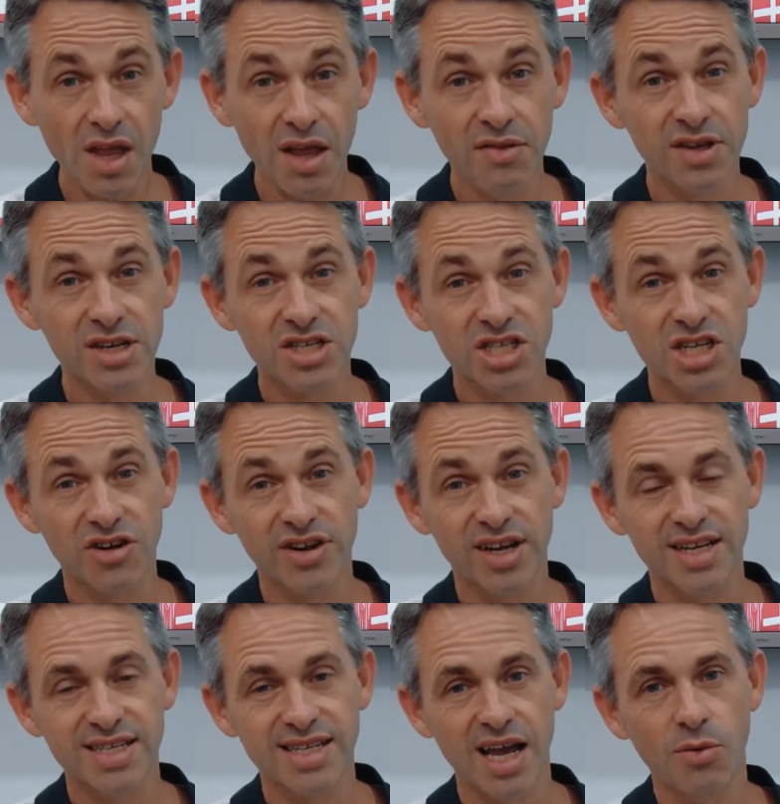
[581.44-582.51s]
the
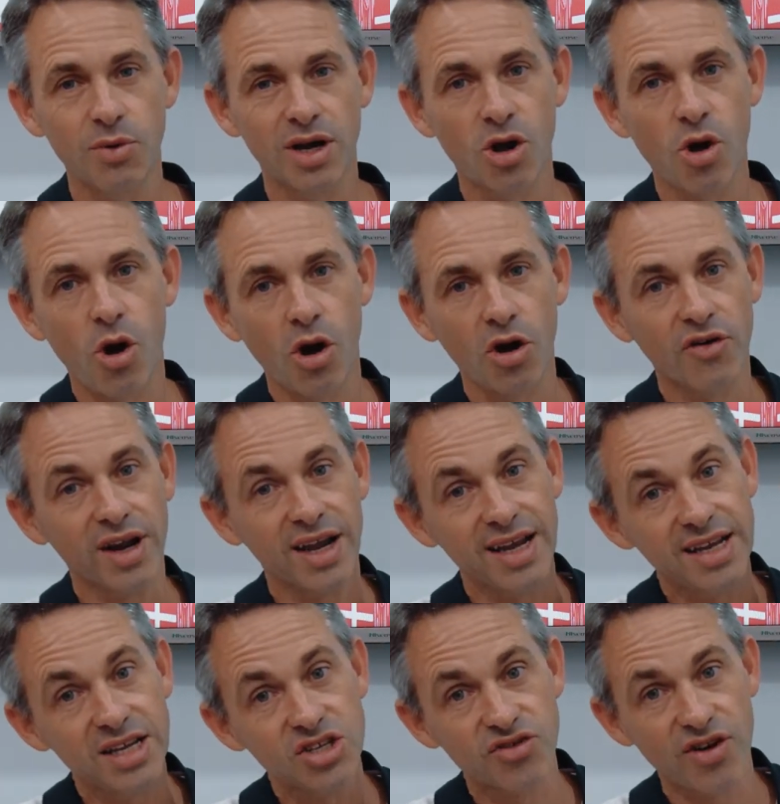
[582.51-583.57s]
Assyrians, they were conquering
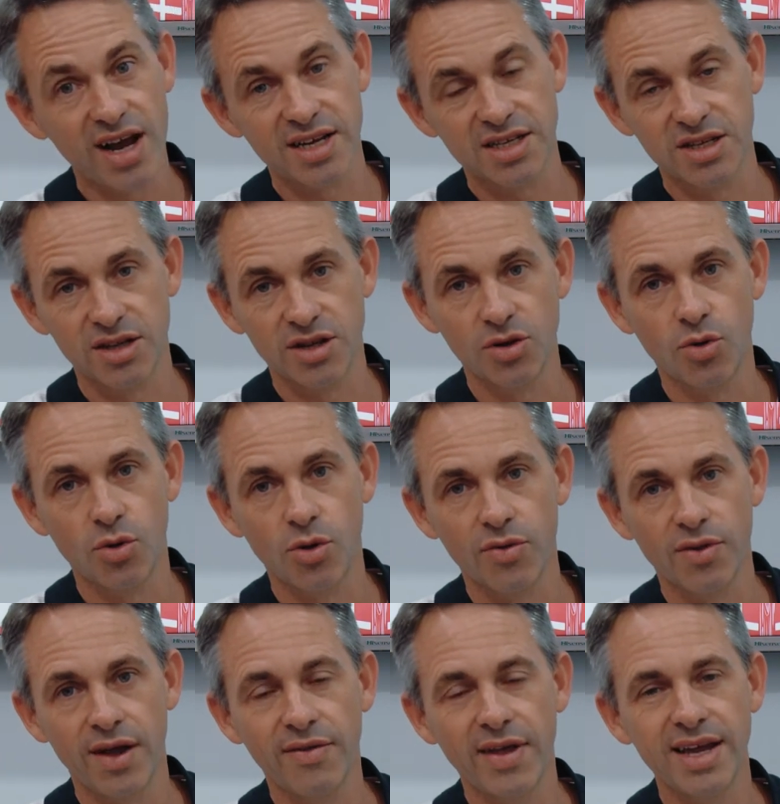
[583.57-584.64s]
Israel to the north,
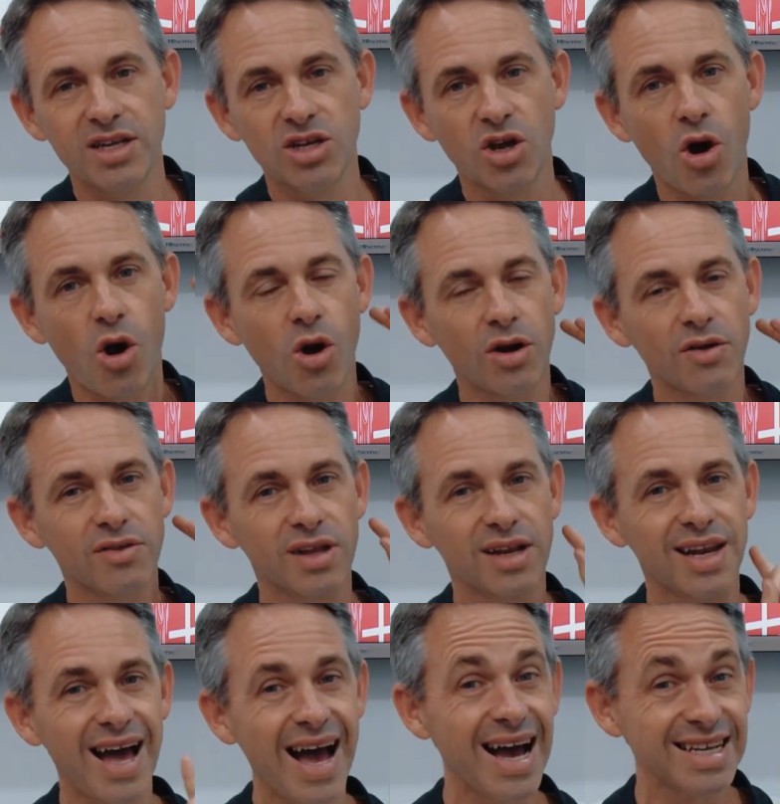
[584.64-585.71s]
and they conquered the
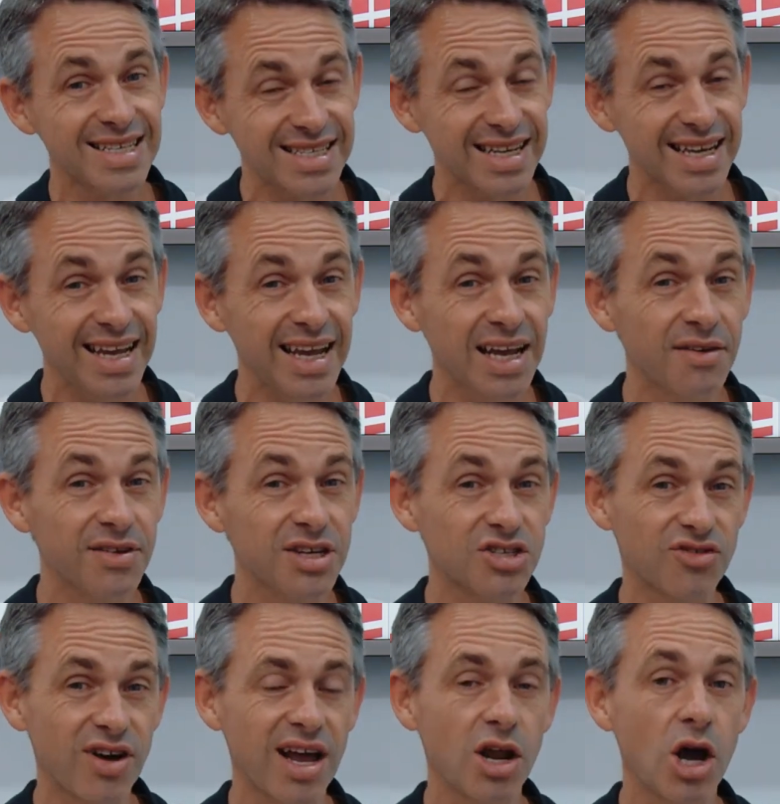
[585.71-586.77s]
last king of
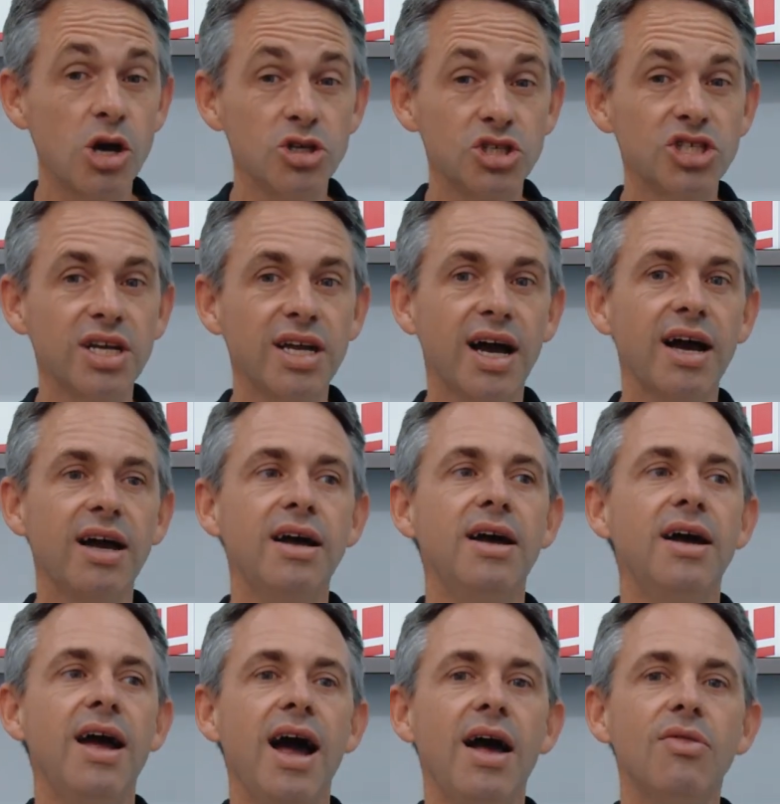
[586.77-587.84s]
Israel, Hoshea,
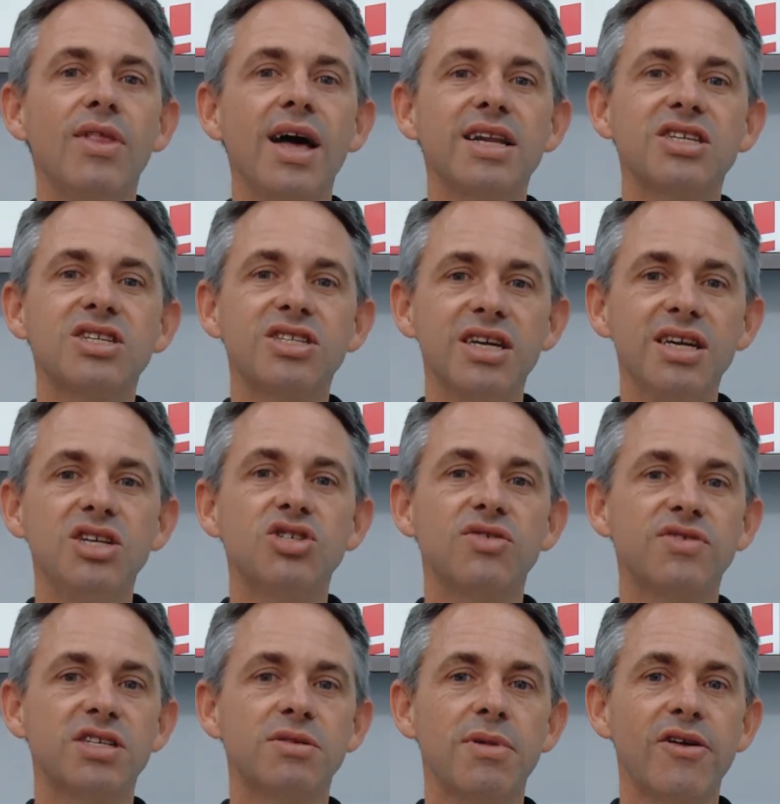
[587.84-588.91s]
and that siege of
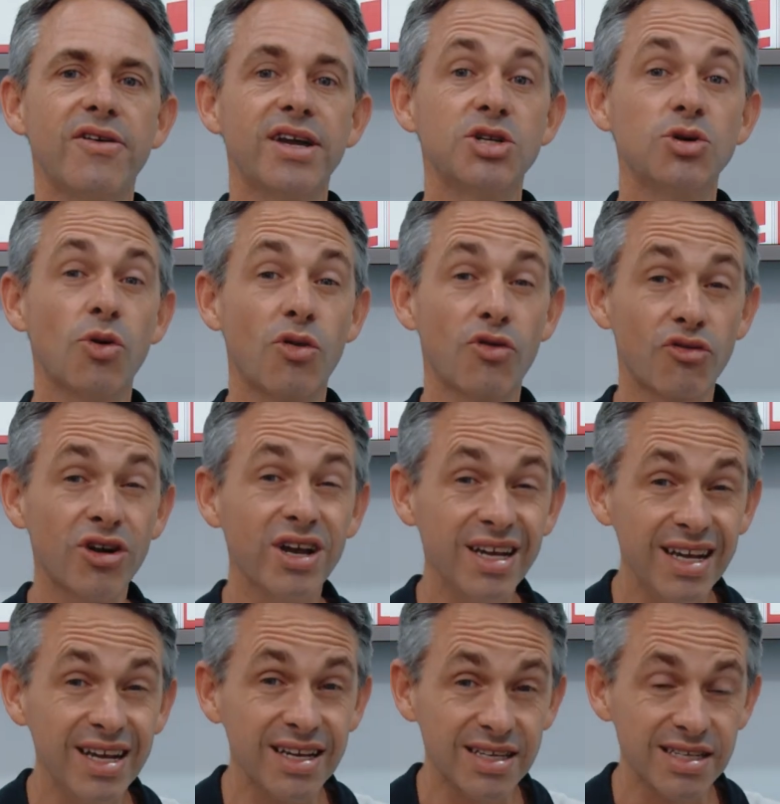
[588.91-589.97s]
Samaria took 3
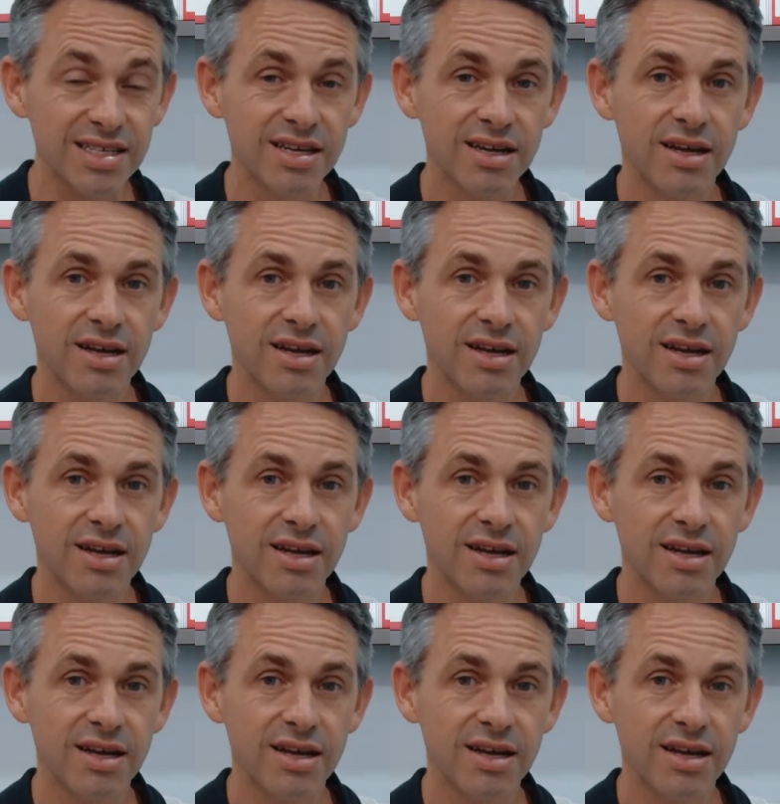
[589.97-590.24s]
years.